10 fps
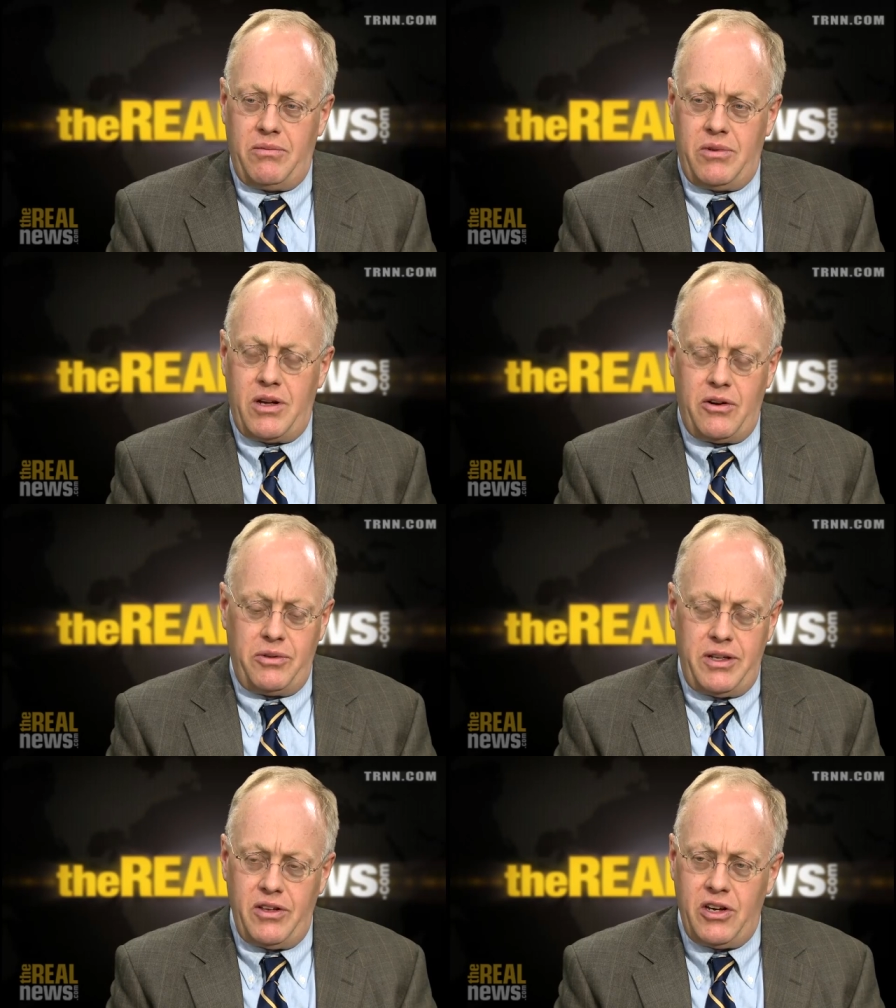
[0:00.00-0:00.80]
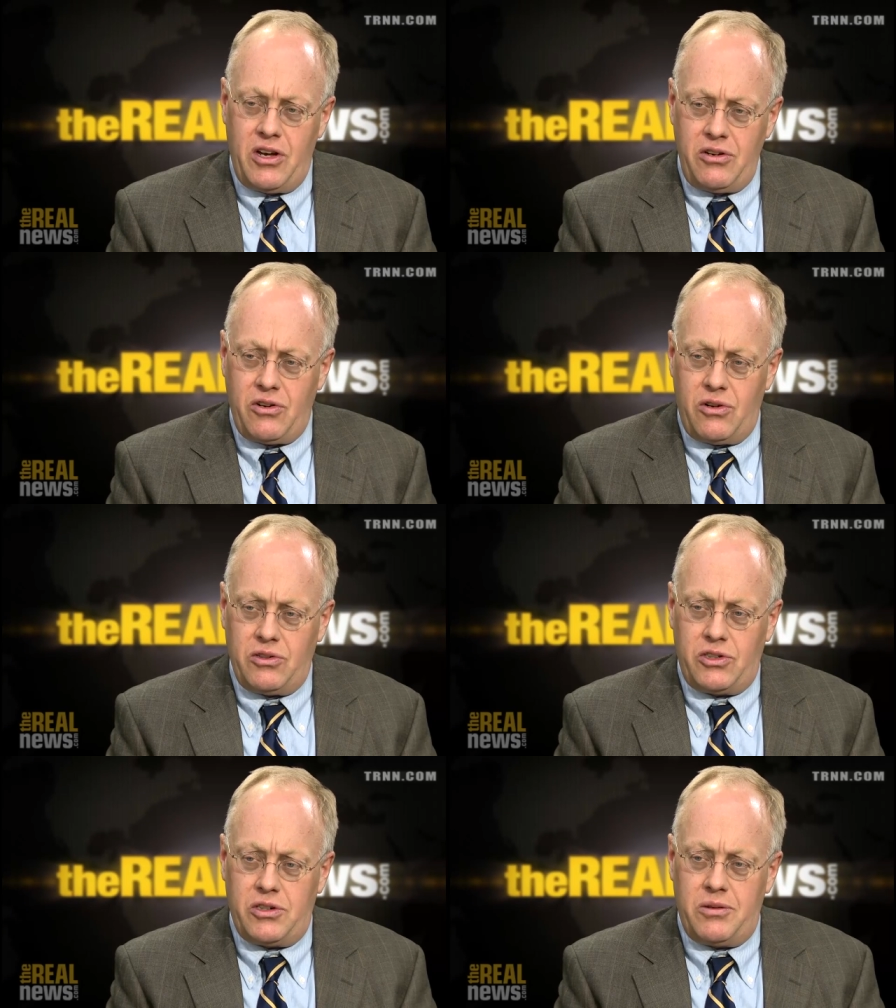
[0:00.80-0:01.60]
not only the gun
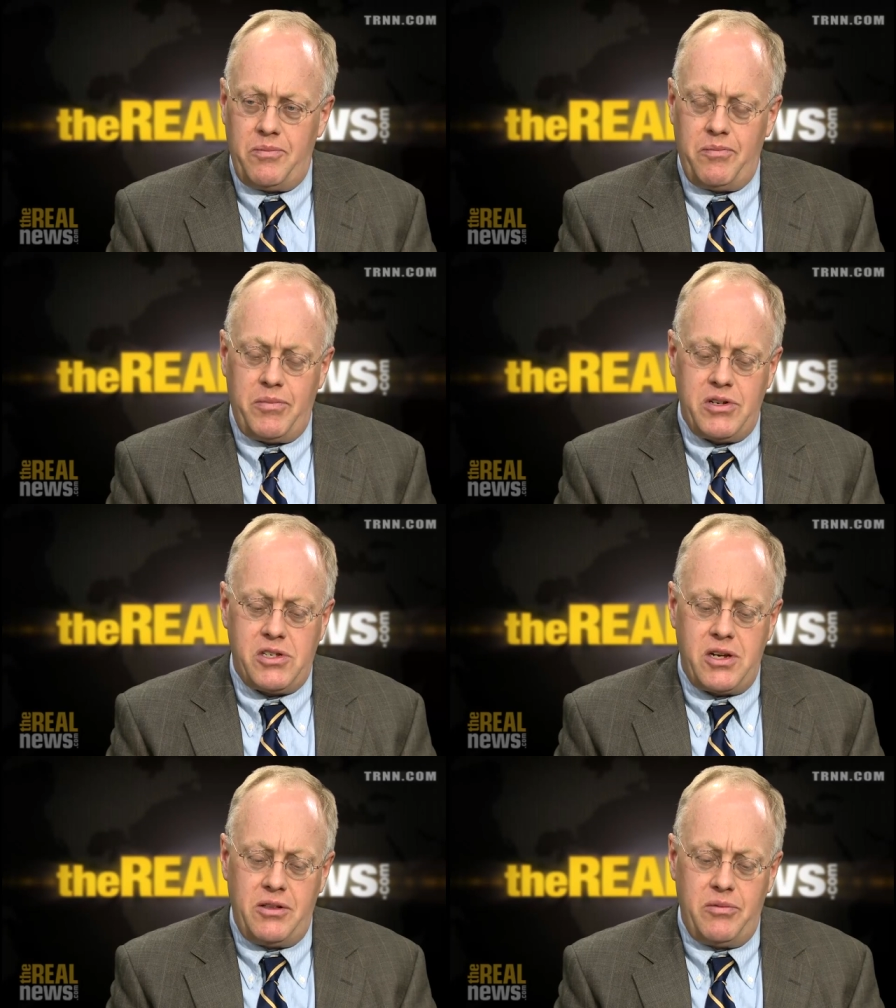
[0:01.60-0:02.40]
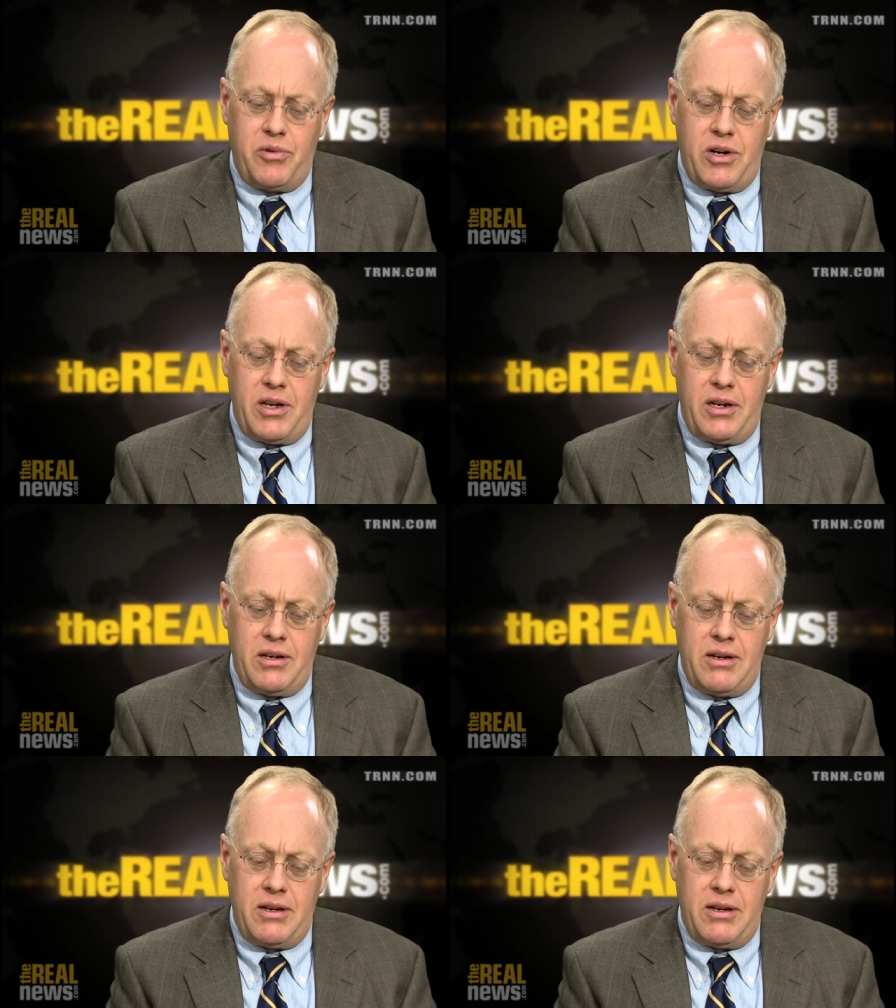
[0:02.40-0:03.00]
culture, but celebrate